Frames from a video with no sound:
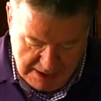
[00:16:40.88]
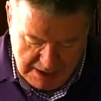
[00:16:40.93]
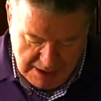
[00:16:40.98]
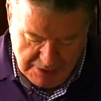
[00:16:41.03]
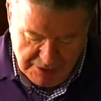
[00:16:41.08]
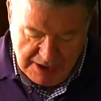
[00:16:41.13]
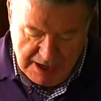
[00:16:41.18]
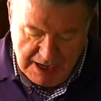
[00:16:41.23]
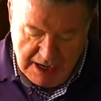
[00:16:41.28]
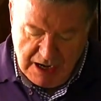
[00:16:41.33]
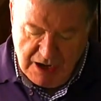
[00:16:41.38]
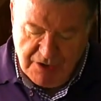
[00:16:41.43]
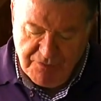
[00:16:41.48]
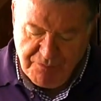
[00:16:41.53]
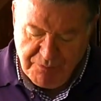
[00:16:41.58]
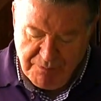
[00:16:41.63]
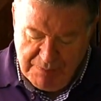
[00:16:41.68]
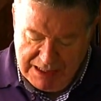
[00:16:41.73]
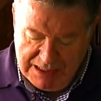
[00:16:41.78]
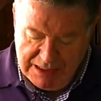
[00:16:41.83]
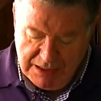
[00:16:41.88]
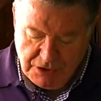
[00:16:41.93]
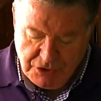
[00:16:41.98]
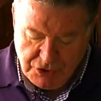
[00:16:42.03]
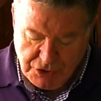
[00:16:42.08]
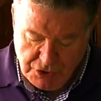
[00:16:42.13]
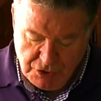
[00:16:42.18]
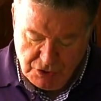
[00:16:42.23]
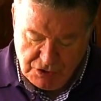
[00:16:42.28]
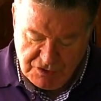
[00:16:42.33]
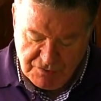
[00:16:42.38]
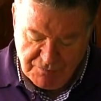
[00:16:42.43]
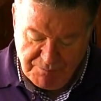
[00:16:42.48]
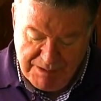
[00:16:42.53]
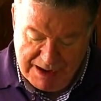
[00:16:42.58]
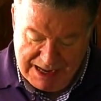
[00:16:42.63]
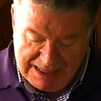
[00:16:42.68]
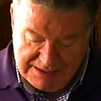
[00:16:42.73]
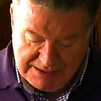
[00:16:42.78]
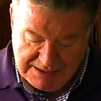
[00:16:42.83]
the 500,000 Jews of
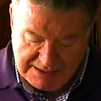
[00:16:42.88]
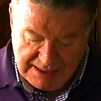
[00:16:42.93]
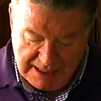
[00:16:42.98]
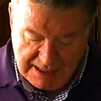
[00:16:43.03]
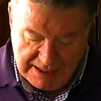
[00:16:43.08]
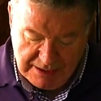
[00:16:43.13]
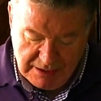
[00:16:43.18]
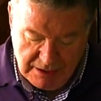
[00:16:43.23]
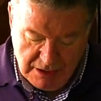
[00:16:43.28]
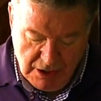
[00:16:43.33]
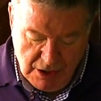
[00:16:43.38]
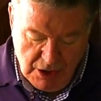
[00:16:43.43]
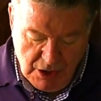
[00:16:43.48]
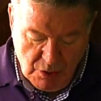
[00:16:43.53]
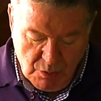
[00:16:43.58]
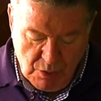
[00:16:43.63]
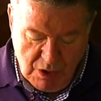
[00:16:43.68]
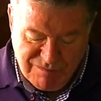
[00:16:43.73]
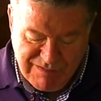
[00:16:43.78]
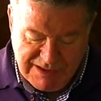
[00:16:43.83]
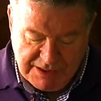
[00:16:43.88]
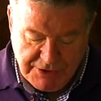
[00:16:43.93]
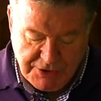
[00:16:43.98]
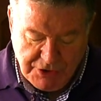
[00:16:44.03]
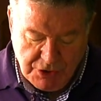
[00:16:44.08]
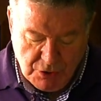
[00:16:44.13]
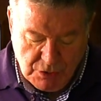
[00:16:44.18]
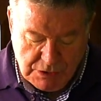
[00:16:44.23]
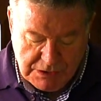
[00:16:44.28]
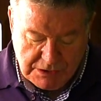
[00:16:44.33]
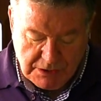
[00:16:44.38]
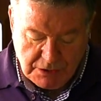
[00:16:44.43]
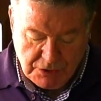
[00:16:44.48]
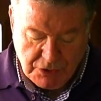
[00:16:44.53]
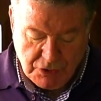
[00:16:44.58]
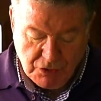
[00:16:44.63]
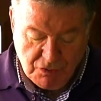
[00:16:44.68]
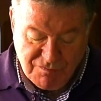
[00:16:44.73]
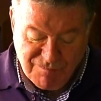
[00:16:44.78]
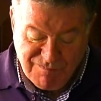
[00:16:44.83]
Palestine were reduced
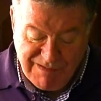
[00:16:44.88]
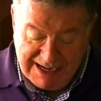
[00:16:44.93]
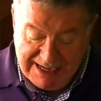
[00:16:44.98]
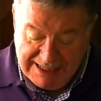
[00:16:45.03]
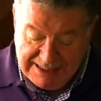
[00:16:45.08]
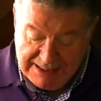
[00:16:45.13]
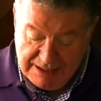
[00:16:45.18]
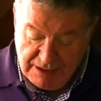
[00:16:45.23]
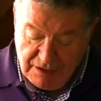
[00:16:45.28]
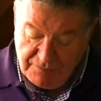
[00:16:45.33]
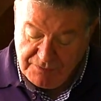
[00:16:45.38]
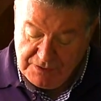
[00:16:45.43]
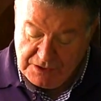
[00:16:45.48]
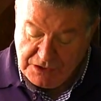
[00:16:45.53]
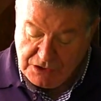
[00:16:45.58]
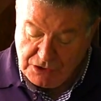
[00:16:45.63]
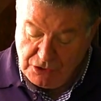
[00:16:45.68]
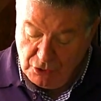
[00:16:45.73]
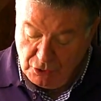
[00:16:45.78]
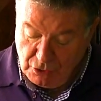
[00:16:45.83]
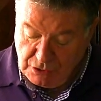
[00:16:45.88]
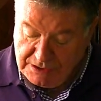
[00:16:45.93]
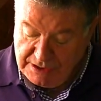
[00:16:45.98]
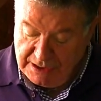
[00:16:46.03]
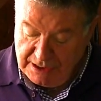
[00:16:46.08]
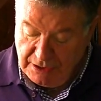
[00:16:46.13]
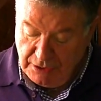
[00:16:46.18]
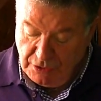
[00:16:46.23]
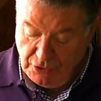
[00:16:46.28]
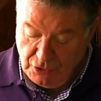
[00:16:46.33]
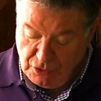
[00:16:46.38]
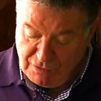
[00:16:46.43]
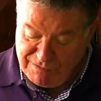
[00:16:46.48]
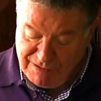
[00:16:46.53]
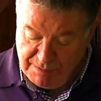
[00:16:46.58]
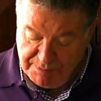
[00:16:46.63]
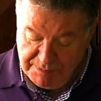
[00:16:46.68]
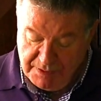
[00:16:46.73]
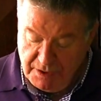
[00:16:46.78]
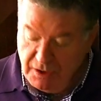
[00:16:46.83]
to reading of the slaughter in
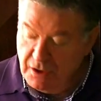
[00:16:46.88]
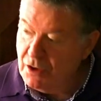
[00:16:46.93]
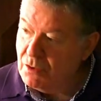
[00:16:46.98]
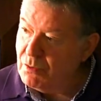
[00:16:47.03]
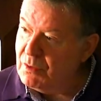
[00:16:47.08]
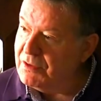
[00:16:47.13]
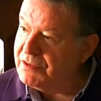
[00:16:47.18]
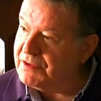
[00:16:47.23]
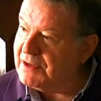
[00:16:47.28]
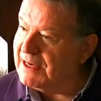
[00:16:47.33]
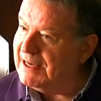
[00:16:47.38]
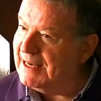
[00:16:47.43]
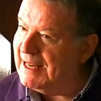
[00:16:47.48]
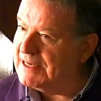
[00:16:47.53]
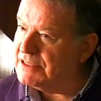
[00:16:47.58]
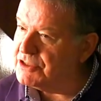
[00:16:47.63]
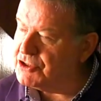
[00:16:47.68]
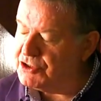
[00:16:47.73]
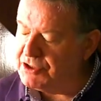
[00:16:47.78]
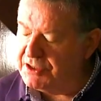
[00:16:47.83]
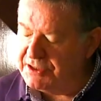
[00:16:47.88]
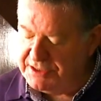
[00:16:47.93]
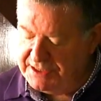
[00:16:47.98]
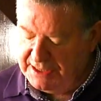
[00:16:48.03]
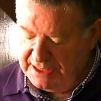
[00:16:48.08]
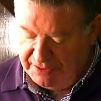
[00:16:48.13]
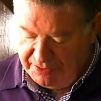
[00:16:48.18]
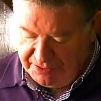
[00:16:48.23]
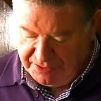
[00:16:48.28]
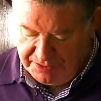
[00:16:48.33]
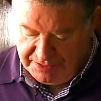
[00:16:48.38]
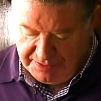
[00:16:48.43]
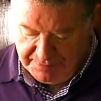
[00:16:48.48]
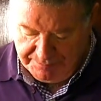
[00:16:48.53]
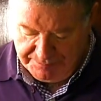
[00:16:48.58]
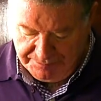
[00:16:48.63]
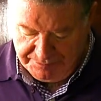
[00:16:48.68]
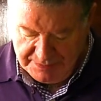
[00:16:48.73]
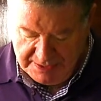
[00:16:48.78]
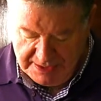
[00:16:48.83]
Europe with clenched teeth.
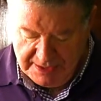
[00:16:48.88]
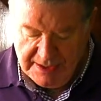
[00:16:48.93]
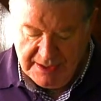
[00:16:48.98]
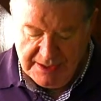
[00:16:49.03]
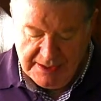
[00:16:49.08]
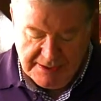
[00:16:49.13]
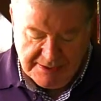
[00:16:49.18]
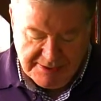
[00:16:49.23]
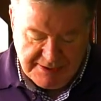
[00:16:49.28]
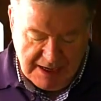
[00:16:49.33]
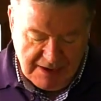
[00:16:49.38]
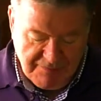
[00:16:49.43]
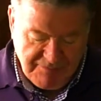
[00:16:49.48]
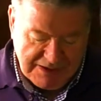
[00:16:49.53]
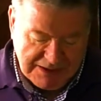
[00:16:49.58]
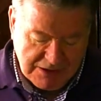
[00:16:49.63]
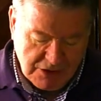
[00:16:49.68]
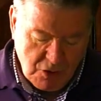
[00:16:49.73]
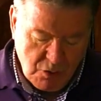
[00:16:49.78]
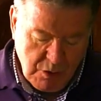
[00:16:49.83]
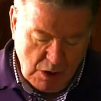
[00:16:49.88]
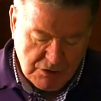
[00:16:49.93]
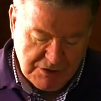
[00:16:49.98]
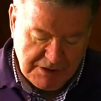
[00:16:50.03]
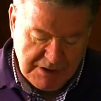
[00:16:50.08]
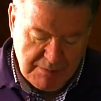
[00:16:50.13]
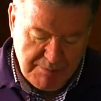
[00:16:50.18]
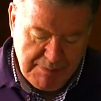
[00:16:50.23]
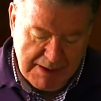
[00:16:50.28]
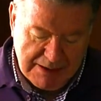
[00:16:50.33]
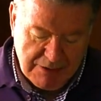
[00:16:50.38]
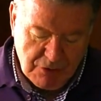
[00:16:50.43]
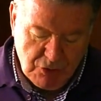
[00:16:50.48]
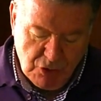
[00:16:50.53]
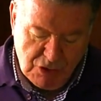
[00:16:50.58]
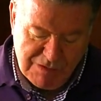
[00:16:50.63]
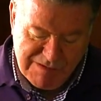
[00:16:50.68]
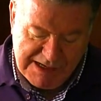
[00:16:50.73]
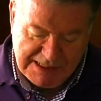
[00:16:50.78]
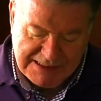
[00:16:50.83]
Tevet quoted
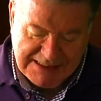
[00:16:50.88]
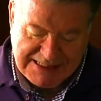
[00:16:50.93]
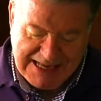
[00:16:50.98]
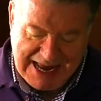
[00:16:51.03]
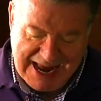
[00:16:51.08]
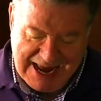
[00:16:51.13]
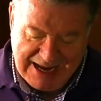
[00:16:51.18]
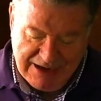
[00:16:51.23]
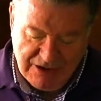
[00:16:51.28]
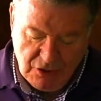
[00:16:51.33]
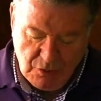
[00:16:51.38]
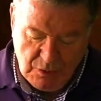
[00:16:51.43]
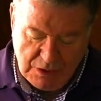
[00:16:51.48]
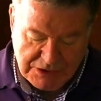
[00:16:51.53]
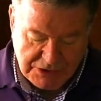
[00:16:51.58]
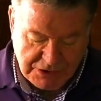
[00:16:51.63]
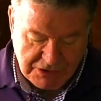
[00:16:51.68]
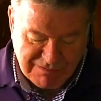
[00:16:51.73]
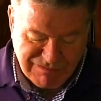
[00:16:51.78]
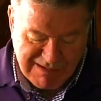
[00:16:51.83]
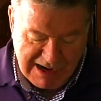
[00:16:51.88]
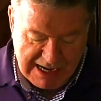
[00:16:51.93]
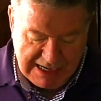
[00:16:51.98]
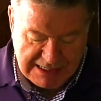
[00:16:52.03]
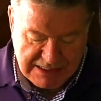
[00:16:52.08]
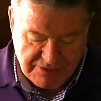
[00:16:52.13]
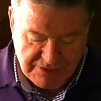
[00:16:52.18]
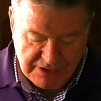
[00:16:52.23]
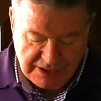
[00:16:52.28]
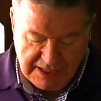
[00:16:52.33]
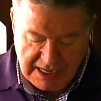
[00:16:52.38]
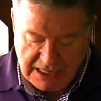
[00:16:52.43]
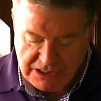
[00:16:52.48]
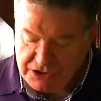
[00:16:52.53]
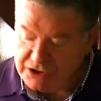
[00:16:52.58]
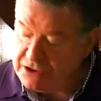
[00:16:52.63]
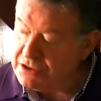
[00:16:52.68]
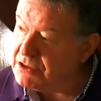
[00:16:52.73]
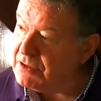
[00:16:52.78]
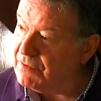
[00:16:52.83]
Ben-Gurion's anguished cry to the
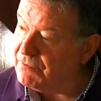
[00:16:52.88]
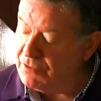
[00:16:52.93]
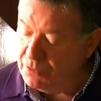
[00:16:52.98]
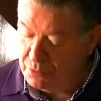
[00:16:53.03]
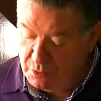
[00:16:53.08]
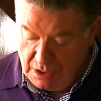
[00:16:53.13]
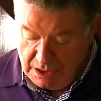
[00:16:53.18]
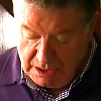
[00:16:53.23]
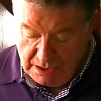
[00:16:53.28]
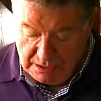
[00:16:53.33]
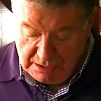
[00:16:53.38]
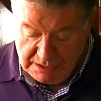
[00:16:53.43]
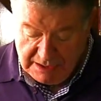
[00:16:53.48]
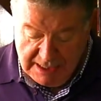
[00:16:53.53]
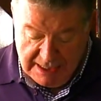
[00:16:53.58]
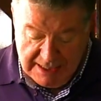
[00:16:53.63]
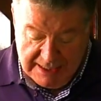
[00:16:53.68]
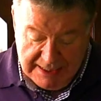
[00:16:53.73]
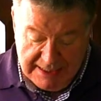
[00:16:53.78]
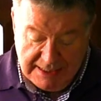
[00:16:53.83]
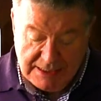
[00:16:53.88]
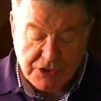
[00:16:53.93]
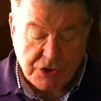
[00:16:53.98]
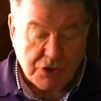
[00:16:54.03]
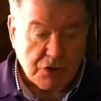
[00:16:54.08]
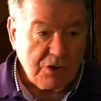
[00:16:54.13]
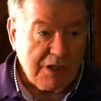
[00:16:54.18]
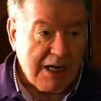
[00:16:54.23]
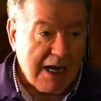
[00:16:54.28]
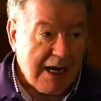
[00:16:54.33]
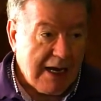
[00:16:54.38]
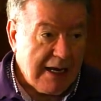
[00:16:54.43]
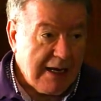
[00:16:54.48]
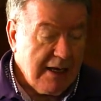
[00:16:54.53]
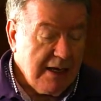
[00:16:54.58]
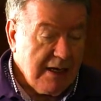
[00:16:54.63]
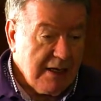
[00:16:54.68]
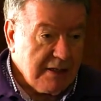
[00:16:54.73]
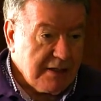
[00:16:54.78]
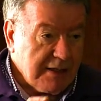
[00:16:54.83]
nations of the world in July
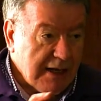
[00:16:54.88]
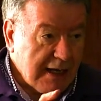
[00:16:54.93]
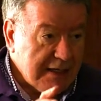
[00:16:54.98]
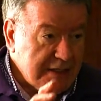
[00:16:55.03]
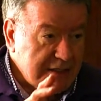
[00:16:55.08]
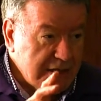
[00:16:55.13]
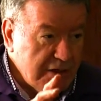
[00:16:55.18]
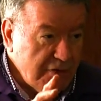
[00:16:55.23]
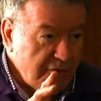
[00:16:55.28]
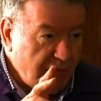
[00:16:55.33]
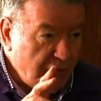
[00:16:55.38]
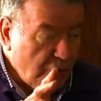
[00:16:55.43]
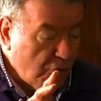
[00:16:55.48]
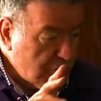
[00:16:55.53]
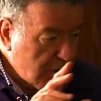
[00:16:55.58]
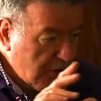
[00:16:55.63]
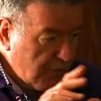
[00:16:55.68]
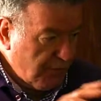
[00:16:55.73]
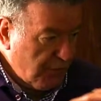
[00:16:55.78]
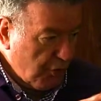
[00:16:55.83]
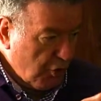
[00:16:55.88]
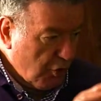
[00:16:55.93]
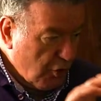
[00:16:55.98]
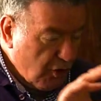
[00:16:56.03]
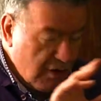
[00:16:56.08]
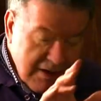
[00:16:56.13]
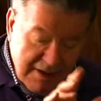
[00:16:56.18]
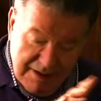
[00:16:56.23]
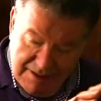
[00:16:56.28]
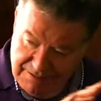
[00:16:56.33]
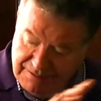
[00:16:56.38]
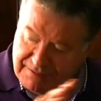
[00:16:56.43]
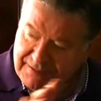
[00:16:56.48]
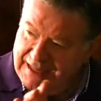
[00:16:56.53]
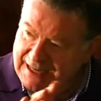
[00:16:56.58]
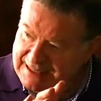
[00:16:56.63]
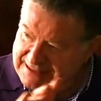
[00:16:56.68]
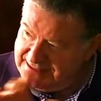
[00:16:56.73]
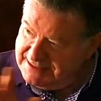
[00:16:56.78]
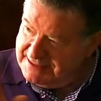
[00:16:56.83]
1944.
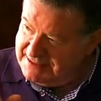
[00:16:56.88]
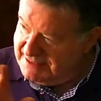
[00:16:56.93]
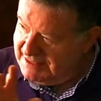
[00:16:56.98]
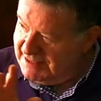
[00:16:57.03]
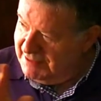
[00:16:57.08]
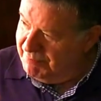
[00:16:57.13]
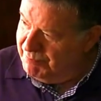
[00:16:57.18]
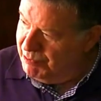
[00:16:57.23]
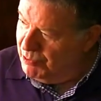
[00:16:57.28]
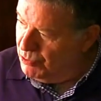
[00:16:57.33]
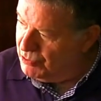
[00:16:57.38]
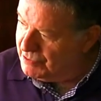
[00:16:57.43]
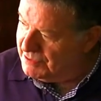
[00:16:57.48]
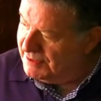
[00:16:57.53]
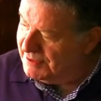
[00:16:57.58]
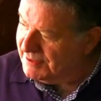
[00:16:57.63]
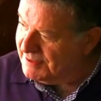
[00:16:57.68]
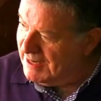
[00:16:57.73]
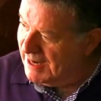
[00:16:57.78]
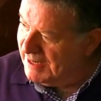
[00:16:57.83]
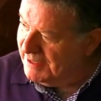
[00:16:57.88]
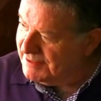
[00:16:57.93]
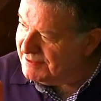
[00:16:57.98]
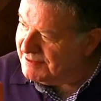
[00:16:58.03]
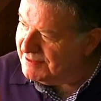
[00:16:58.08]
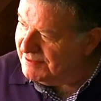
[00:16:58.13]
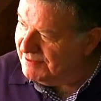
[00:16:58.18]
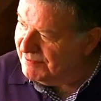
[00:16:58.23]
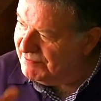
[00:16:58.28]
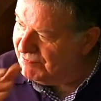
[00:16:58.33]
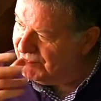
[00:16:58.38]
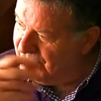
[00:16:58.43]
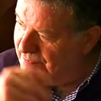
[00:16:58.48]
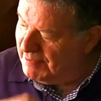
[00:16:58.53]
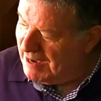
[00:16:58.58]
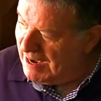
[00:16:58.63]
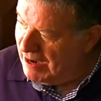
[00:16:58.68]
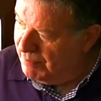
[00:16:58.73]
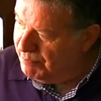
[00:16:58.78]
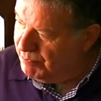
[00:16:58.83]
That's an important date from
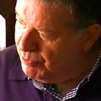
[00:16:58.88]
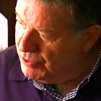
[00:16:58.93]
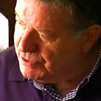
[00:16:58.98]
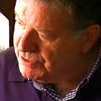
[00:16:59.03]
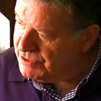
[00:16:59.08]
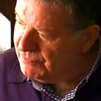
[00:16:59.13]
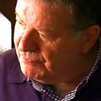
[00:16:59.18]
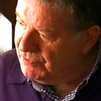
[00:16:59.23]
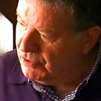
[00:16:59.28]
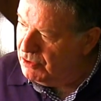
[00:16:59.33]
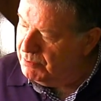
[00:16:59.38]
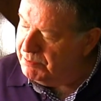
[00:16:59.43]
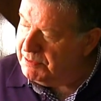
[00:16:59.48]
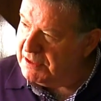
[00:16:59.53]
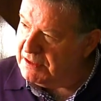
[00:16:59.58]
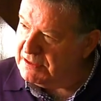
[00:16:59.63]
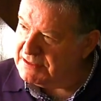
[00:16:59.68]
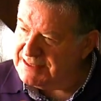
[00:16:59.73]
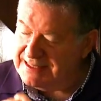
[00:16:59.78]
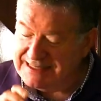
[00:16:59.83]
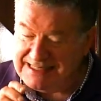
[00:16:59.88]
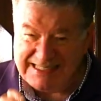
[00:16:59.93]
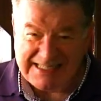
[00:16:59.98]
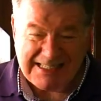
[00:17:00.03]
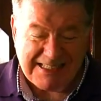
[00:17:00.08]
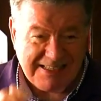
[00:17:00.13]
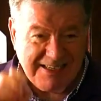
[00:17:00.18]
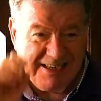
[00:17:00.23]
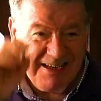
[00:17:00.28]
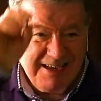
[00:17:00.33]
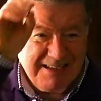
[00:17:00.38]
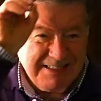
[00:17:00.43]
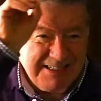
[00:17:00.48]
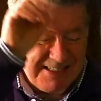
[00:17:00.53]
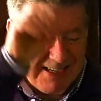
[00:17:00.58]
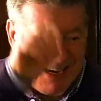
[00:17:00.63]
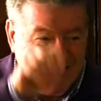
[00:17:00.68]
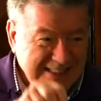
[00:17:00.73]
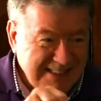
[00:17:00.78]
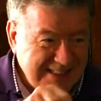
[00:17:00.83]
our point of view because this is
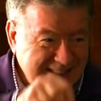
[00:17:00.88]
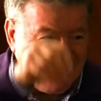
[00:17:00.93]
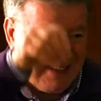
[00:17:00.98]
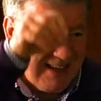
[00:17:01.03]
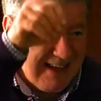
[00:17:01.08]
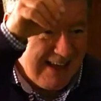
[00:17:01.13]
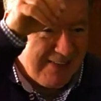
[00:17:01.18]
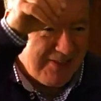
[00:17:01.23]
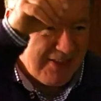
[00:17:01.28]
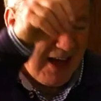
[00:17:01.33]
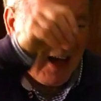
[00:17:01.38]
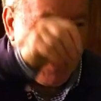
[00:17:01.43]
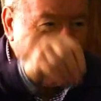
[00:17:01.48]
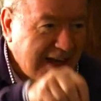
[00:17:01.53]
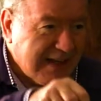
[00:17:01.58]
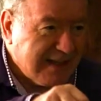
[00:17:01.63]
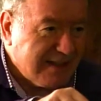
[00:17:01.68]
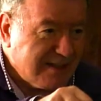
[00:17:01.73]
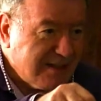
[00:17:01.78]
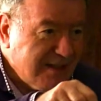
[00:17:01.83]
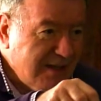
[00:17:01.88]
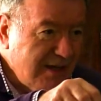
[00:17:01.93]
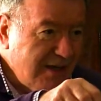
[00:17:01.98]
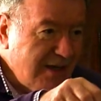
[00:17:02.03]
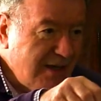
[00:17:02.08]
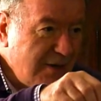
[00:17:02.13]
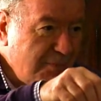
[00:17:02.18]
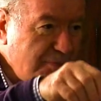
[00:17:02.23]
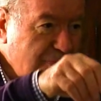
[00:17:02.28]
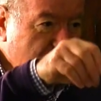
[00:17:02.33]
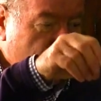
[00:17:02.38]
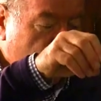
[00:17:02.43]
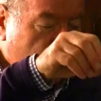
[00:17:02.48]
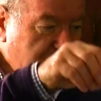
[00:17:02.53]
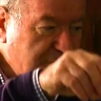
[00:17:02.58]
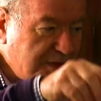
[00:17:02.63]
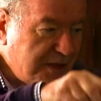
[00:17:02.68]
just at the height of